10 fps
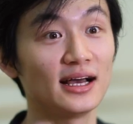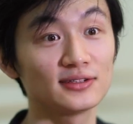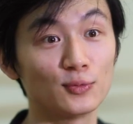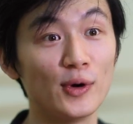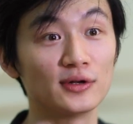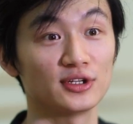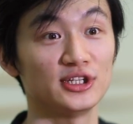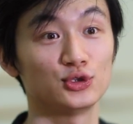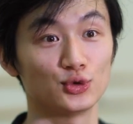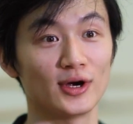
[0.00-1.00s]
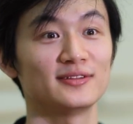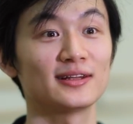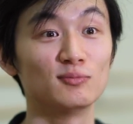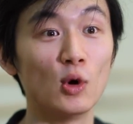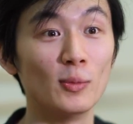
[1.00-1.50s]
just want to enjoy
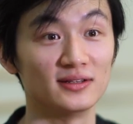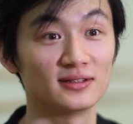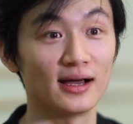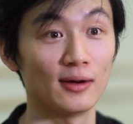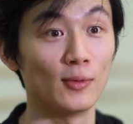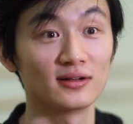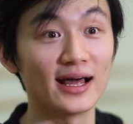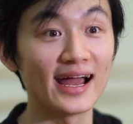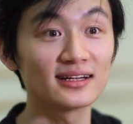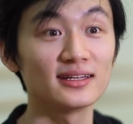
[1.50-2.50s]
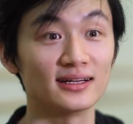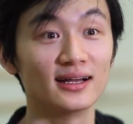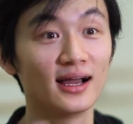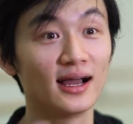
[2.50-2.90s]
that moment. I want acting.